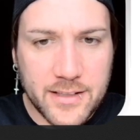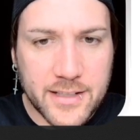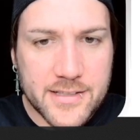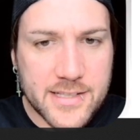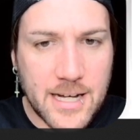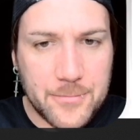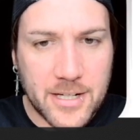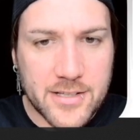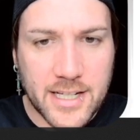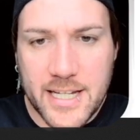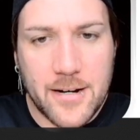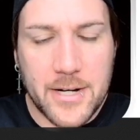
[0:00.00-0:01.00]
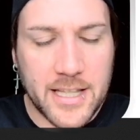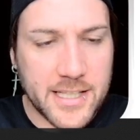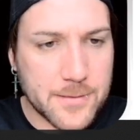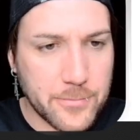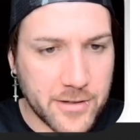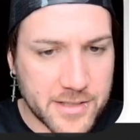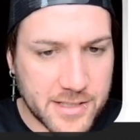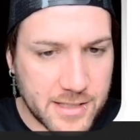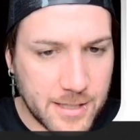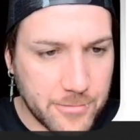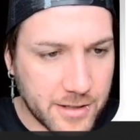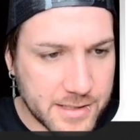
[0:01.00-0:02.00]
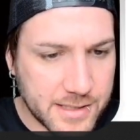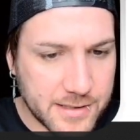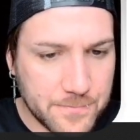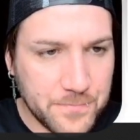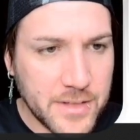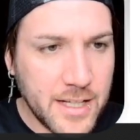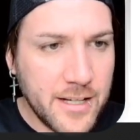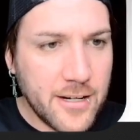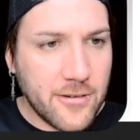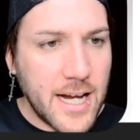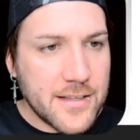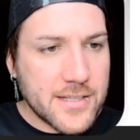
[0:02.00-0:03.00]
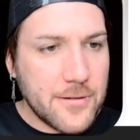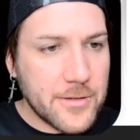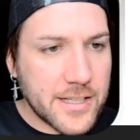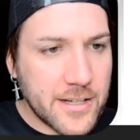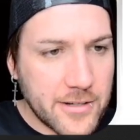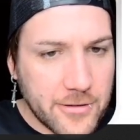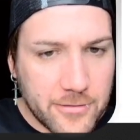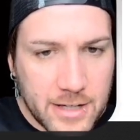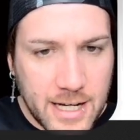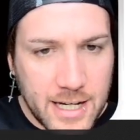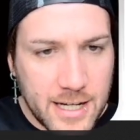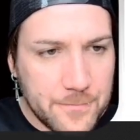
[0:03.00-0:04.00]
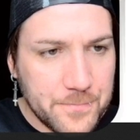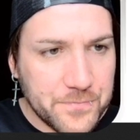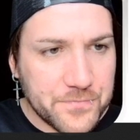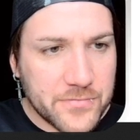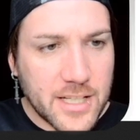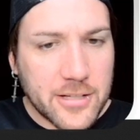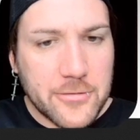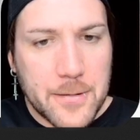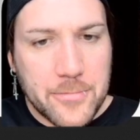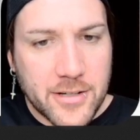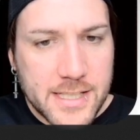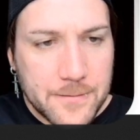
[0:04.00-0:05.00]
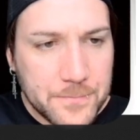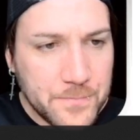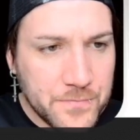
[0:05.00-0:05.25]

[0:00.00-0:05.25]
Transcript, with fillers: You can see how much I care about these proxy cheap proxies. All right. So we're going to go uh, create proxy.